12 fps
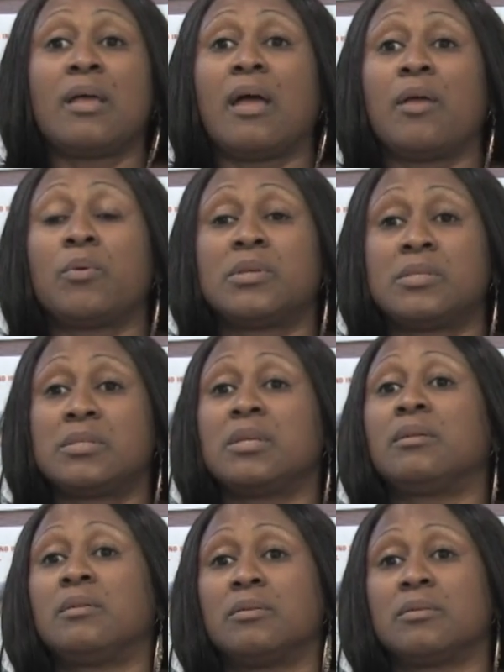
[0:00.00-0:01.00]
I will
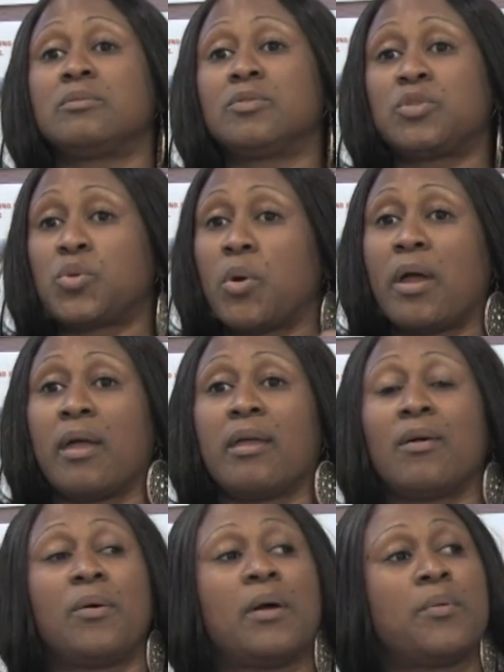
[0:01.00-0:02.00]
still
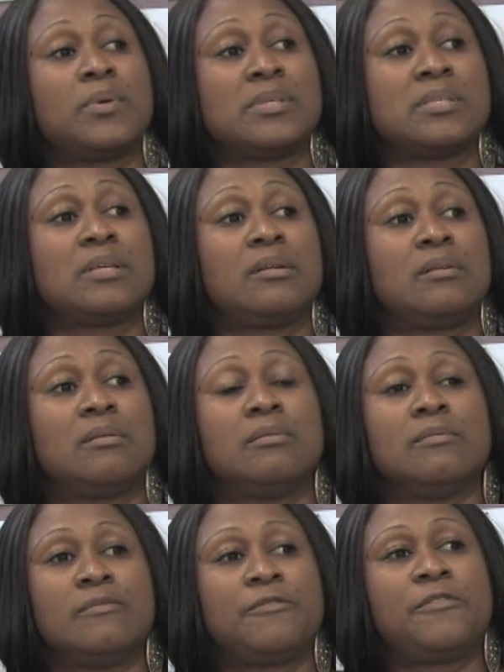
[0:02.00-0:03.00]
try, or I will still
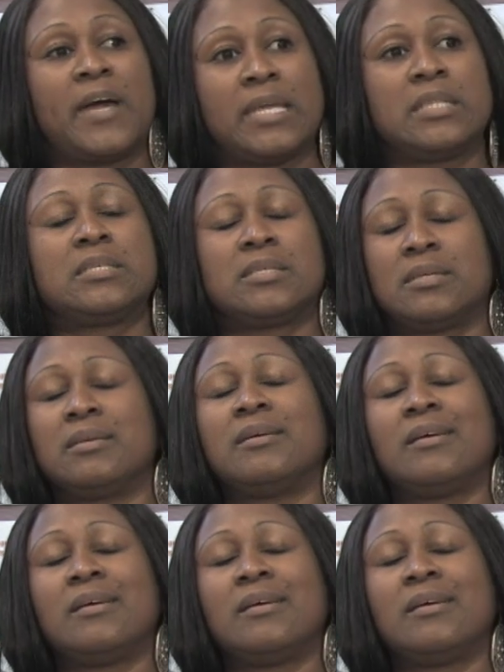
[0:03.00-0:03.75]
fight.